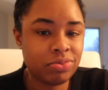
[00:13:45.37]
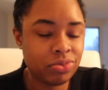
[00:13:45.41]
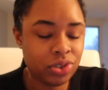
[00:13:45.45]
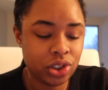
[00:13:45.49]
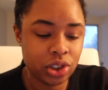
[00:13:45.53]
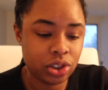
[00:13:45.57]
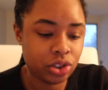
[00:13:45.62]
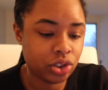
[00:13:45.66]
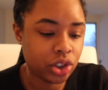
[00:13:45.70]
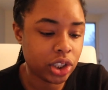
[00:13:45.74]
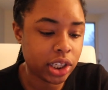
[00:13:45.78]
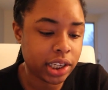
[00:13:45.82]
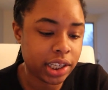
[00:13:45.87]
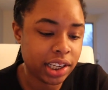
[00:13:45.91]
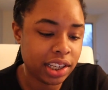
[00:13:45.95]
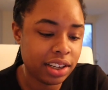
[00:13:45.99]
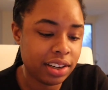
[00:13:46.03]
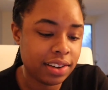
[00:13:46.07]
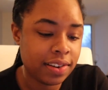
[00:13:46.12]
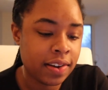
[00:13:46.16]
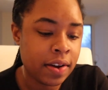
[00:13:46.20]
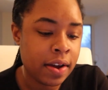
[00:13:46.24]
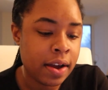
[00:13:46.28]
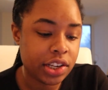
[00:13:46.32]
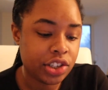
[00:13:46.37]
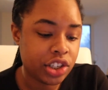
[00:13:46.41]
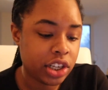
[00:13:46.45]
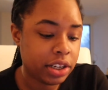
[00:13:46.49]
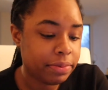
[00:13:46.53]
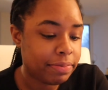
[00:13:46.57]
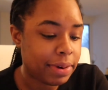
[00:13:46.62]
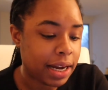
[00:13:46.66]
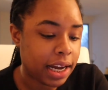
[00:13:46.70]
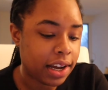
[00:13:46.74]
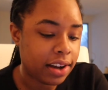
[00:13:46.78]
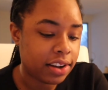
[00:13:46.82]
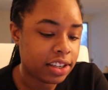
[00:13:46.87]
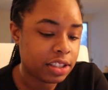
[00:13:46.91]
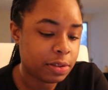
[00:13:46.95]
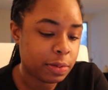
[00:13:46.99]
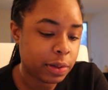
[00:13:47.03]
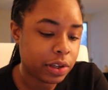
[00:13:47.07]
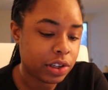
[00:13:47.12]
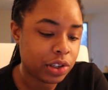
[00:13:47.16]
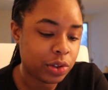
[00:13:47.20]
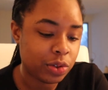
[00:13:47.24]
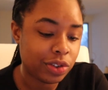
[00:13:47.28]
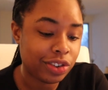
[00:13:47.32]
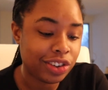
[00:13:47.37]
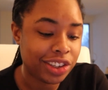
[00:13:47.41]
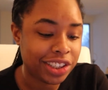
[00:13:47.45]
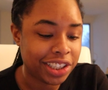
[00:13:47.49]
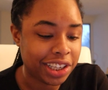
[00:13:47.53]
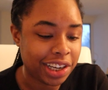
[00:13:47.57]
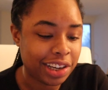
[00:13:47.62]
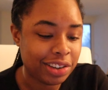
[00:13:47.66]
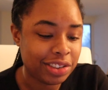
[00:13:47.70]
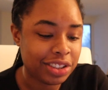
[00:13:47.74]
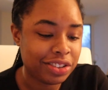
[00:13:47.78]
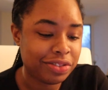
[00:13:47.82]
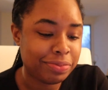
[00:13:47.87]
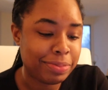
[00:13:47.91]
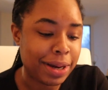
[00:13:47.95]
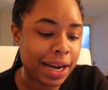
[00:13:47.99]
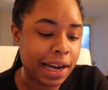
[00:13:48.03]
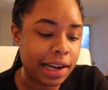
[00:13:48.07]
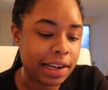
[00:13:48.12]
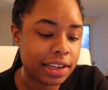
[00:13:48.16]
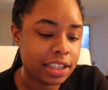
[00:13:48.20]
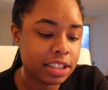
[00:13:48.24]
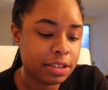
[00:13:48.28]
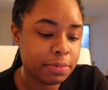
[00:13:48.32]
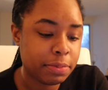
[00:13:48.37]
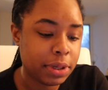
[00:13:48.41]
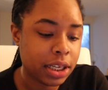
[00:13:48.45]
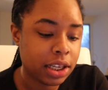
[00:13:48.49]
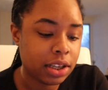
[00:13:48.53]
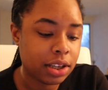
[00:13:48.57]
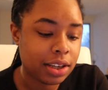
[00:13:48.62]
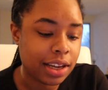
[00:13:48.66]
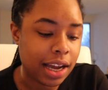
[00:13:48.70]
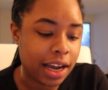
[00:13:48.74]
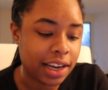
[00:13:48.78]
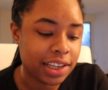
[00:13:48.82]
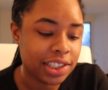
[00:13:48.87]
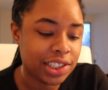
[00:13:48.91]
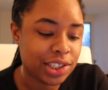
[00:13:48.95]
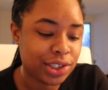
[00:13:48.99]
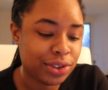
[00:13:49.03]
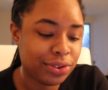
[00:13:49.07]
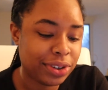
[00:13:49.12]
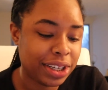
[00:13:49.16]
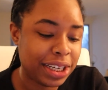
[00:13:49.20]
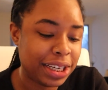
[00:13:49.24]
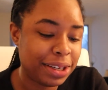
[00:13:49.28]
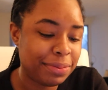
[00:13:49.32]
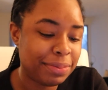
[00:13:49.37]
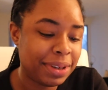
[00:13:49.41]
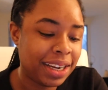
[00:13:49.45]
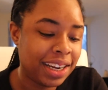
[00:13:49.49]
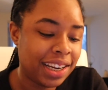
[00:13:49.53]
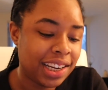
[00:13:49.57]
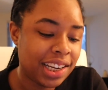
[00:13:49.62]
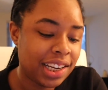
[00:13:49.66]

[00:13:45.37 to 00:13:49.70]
just chicken, kitchen bags because we're running out of bags, milk, ice cream,